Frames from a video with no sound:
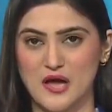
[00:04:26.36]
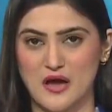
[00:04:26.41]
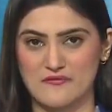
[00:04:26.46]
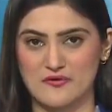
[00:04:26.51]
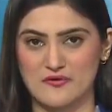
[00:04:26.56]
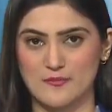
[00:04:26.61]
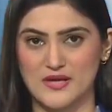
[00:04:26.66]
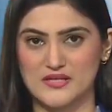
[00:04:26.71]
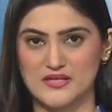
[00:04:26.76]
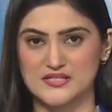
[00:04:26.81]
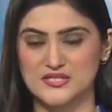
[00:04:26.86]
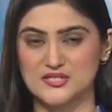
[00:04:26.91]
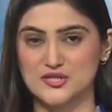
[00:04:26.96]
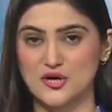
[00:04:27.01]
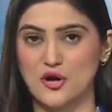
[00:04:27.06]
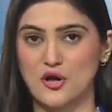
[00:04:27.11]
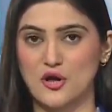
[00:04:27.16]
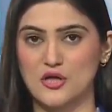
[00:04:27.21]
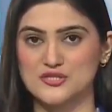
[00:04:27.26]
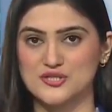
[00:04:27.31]
the government
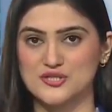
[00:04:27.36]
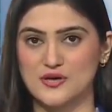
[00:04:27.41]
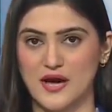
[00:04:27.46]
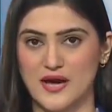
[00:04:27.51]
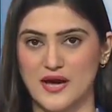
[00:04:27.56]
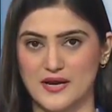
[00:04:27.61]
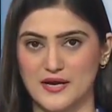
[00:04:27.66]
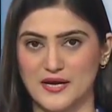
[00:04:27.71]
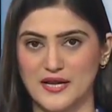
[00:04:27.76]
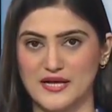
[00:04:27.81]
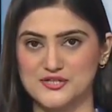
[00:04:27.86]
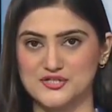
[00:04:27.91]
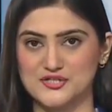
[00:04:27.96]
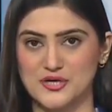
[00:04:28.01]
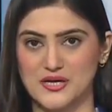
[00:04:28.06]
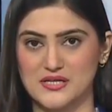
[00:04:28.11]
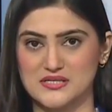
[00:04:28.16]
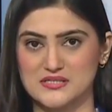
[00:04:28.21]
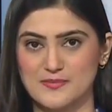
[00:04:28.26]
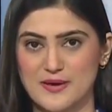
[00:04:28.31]
to halt United
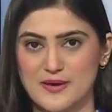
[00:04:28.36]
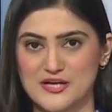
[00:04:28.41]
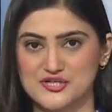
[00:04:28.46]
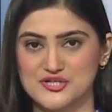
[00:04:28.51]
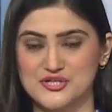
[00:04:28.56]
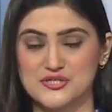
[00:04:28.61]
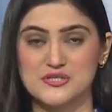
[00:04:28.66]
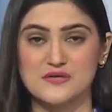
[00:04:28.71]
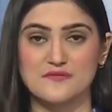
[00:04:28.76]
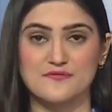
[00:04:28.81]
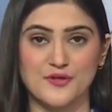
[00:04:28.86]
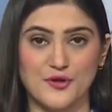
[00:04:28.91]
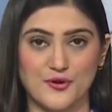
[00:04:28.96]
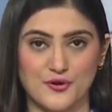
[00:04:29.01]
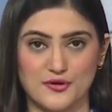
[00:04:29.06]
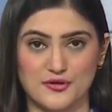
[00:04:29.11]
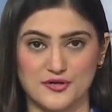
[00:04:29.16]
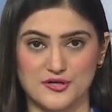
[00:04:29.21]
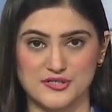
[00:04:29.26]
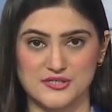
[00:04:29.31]
Nations inspections of
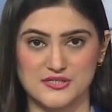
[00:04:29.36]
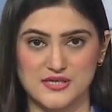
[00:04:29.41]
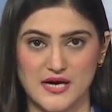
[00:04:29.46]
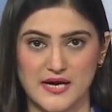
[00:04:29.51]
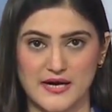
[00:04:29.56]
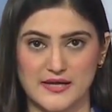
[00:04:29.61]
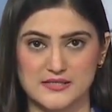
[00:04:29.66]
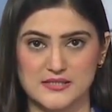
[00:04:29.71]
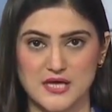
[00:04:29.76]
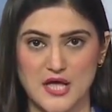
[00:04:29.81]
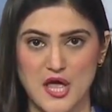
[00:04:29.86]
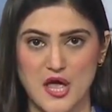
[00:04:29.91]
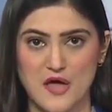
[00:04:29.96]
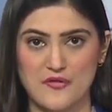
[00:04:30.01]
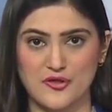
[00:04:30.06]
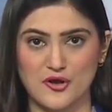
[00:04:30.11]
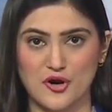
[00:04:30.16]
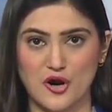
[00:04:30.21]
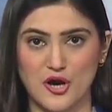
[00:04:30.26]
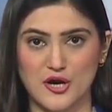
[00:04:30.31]
nuclear sites.
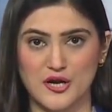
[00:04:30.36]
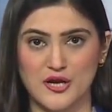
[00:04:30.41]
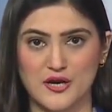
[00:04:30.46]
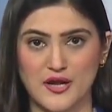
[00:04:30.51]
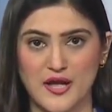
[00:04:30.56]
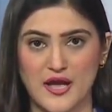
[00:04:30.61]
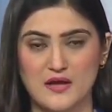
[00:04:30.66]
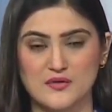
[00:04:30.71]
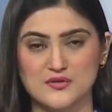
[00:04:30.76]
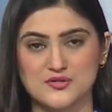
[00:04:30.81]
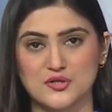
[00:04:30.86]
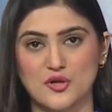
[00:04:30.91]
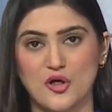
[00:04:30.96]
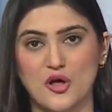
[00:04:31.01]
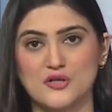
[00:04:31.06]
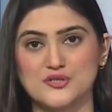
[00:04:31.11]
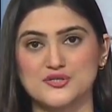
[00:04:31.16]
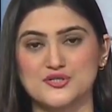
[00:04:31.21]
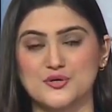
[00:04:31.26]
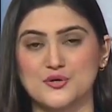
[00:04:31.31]
The Guardian Council
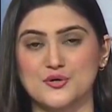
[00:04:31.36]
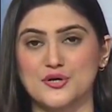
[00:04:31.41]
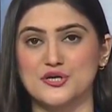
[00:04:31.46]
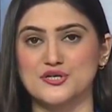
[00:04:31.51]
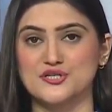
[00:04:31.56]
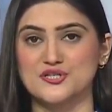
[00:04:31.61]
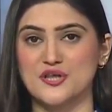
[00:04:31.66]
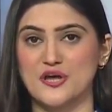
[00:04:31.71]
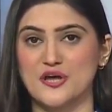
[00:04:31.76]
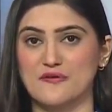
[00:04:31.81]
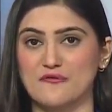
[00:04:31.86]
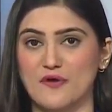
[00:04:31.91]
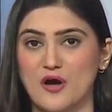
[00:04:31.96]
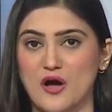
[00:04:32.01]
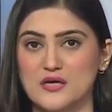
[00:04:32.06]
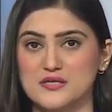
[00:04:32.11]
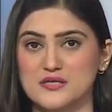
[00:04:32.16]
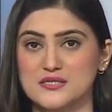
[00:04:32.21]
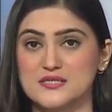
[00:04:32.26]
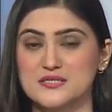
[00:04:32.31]
also urged
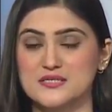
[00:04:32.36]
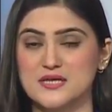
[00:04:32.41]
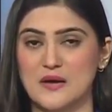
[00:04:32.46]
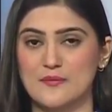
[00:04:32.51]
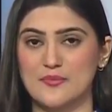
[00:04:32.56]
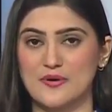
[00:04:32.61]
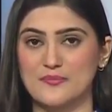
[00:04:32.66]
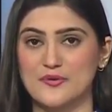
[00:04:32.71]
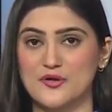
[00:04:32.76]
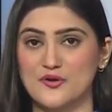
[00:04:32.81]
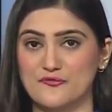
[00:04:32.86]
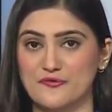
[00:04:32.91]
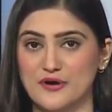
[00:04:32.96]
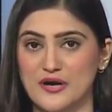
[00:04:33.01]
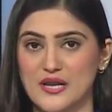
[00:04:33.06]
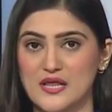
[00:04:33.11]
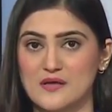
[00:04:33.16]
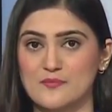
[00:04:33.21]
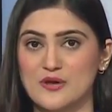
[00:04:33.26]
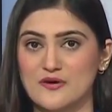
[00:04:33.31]
Tehran to step up
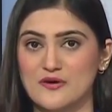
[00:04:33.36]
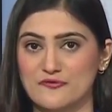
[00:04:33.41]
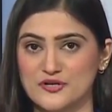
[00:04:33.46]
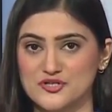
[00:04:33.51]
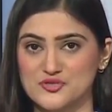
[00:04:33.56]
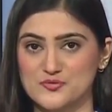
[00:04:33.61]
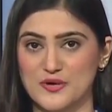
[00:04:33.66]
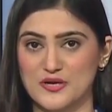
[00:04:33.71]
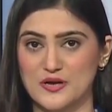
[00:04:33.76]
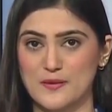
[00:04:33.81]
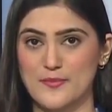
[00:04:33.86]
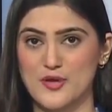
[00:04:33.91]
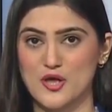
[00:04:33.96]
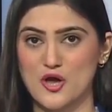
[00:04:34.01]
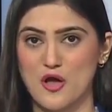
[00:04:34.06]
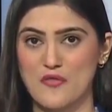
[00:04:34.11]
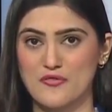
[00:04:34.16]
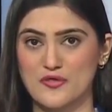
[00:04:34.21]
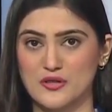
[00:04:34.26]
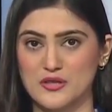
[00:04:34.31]
uranium enrichment
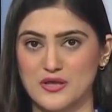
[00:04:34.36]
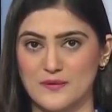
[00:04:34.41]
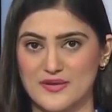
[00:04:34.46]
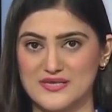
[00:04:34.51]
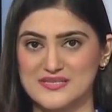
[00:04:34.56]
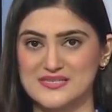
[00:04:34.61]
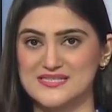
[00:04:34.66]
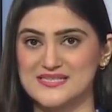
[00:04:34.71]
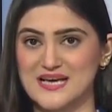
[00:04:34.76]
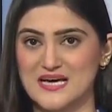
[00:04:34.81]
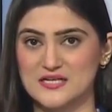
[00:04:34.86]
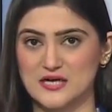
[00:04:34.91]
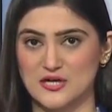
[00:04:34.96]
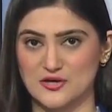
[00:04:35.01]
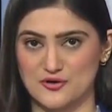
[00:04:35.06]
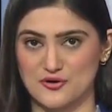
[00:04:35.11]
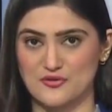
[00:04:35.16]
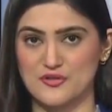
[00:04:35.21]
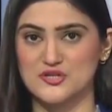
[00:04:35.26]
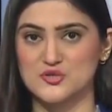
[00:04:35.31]
beyond the limit set
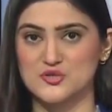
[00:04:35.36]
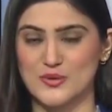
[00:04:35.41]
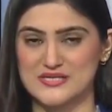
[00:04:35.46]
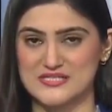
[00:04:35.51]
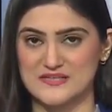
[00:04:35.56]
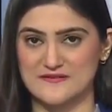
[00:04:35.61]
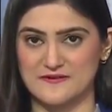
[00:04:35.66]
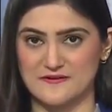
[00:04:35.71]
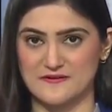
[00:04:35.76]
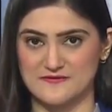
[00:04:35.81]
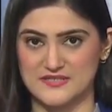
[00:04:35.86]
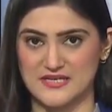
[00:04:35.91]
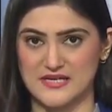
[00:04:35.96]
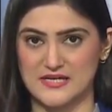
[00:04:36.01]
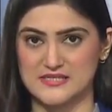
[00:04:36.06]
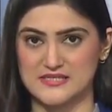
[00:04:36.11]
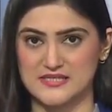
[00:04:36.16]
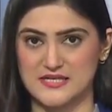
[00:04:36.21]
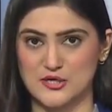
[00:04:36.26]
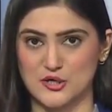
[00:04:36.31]
under the
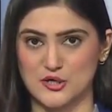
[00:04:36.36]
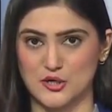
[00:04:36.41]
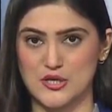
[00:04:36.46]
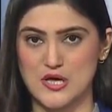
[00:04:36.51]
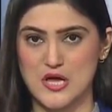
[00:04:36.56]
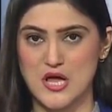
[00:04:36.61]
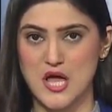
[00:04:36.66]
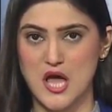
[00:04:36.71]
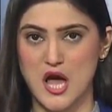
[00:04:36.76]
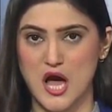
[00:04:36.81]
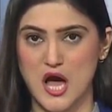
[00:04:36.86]
2015 deal.